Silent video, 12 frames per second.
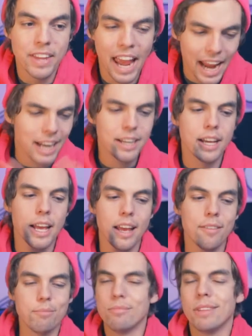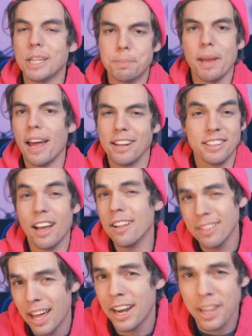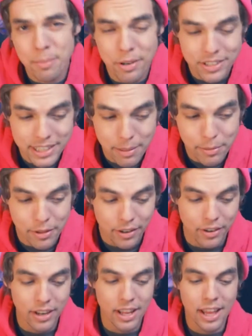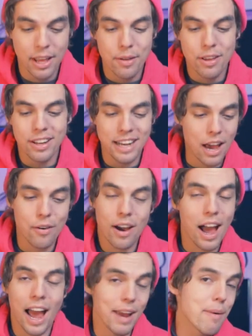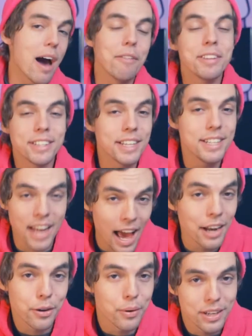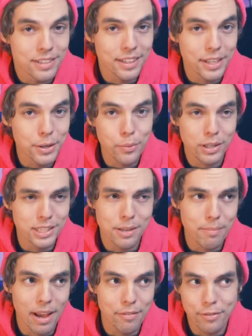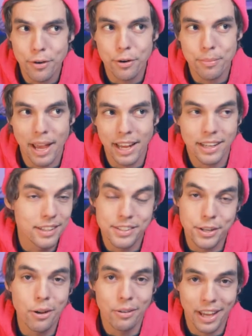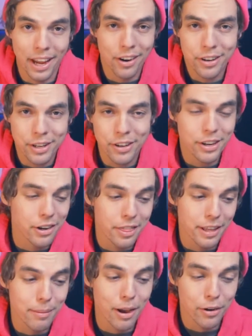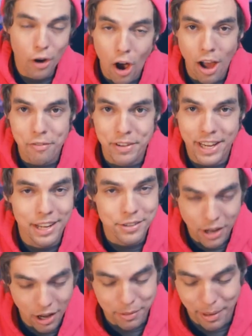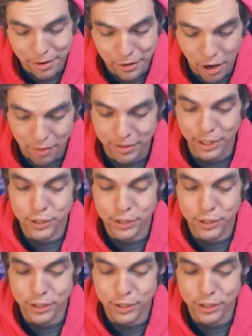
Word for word: And let's be honest, a lot of them are similar. Now, I'm obviously not going to tell you what's in my photo bag because you don't care. You're here to think about coffee and talk about coffee.